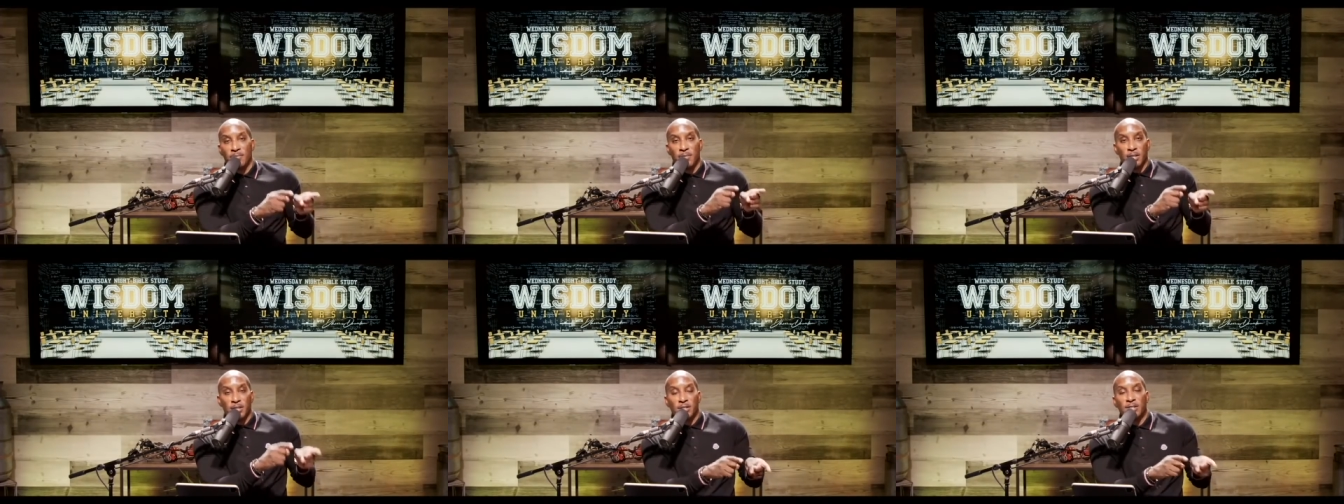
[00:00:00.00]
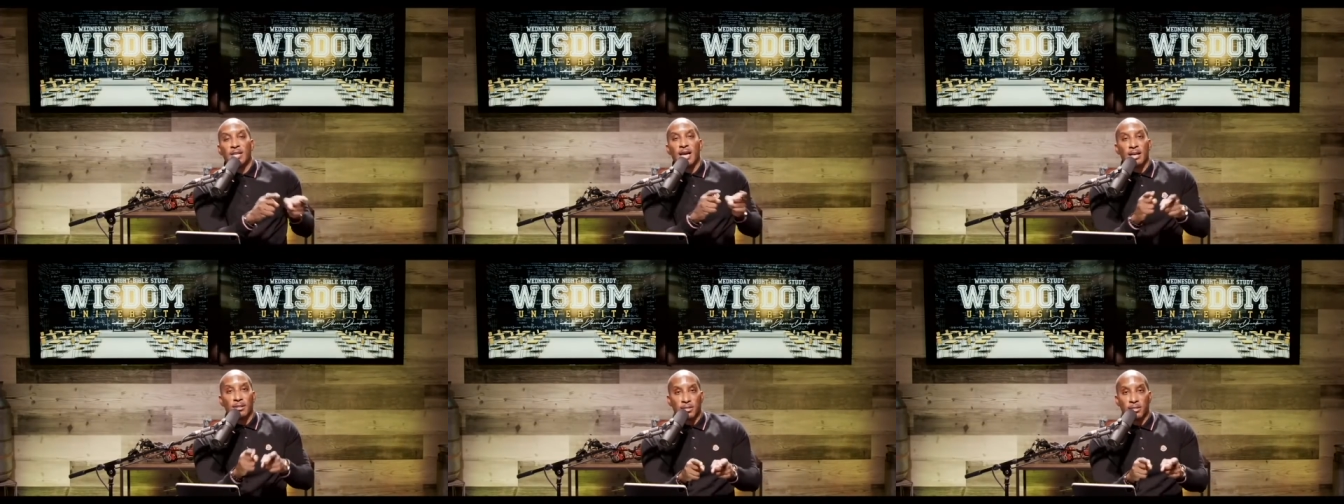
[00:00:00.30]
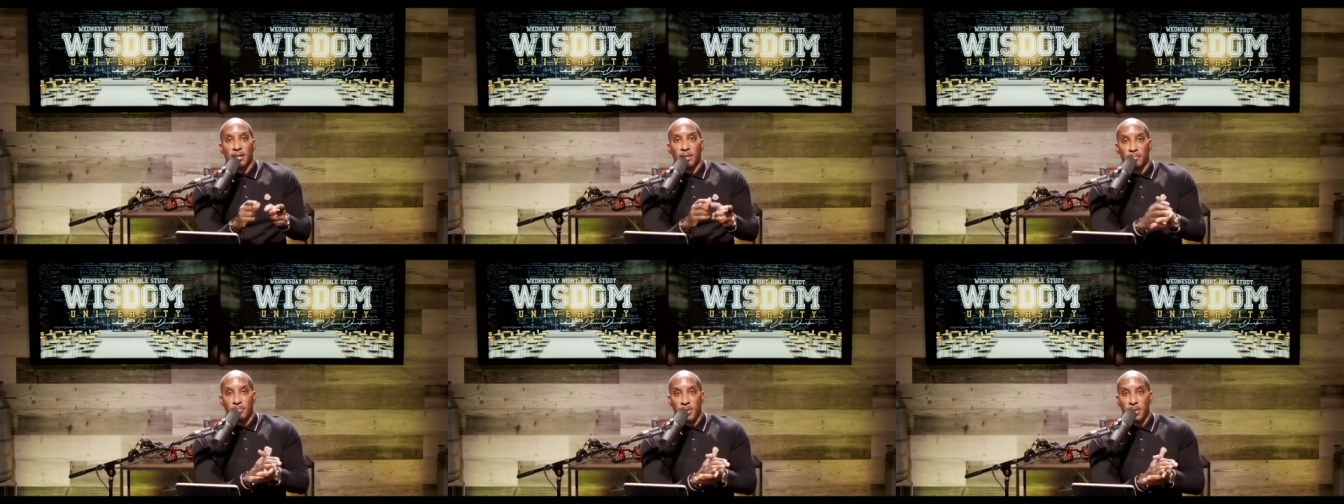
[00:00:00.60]
This is how
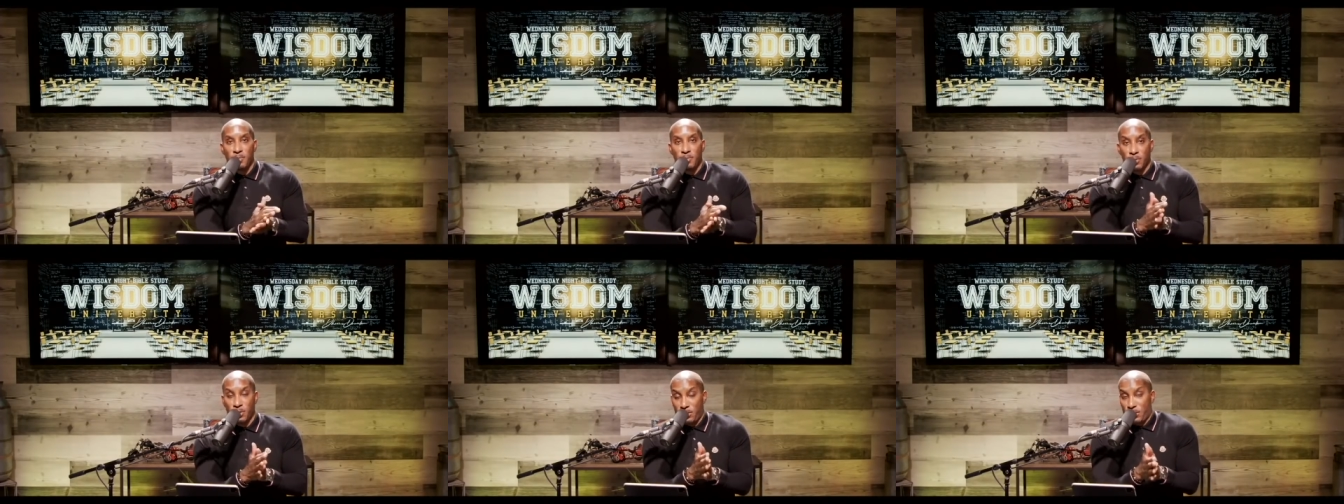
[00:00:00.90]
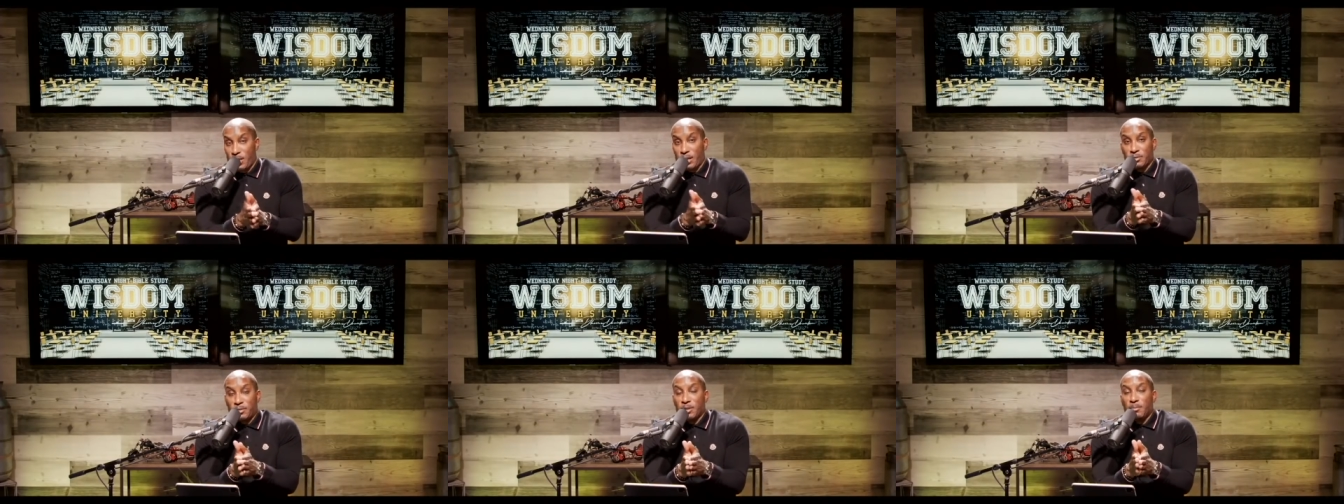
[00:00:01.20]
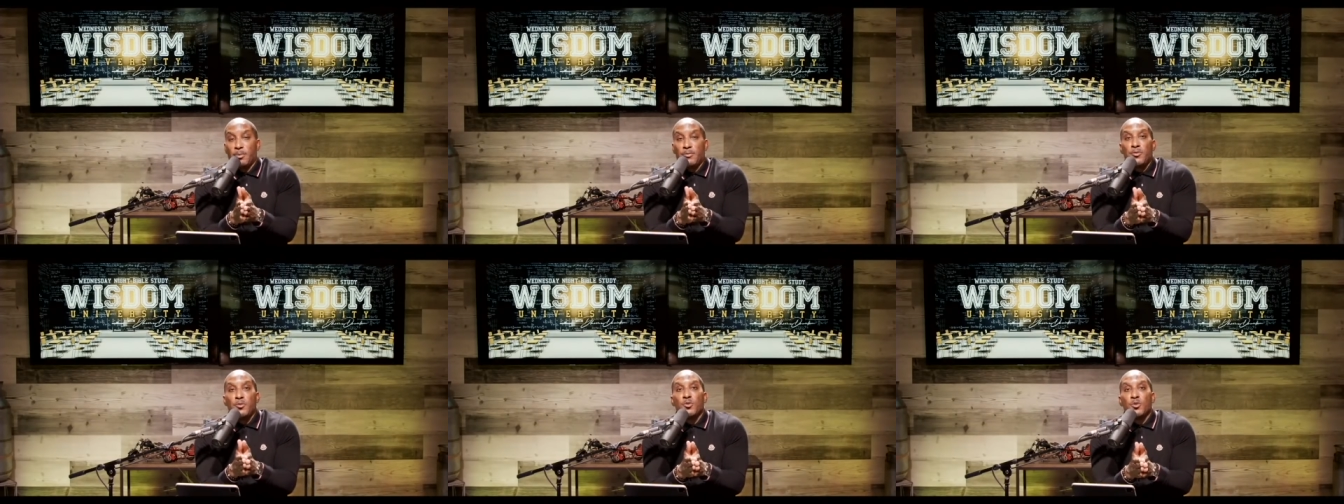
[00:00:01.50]
some people, this is how
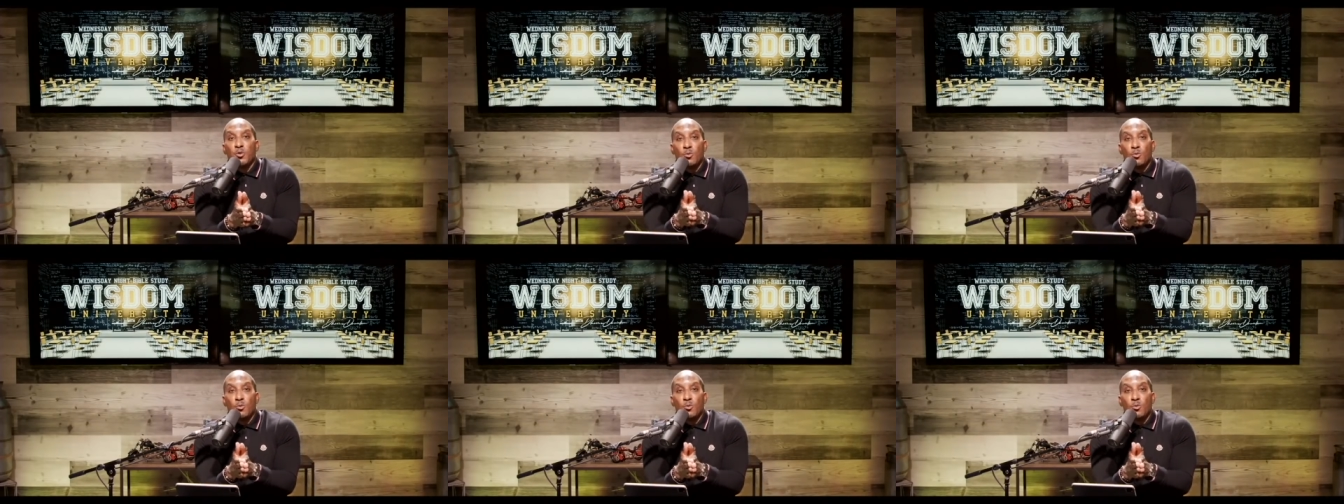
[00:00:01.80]
some of you